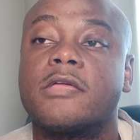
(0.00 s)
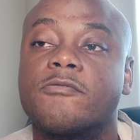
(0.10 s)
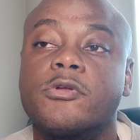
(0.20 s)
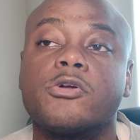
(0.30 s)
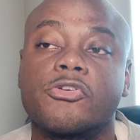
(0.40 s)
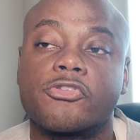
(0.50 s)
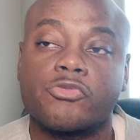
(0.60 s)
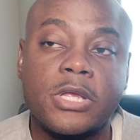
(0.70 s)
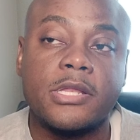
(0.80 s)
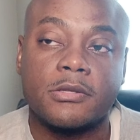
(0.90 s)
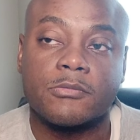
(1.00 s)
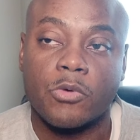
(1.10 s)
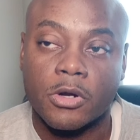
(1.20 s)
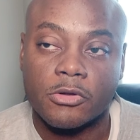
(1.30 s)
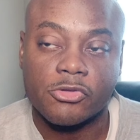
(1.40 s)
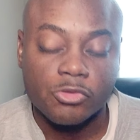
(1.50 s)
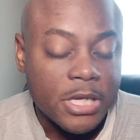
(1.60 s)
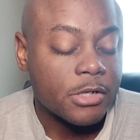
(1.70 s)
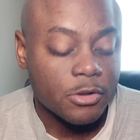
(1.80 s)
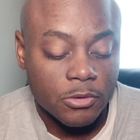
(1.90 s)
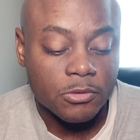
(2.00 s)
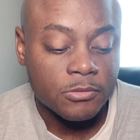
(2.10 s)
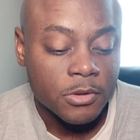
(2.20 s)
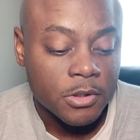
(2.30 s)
If we are street dude,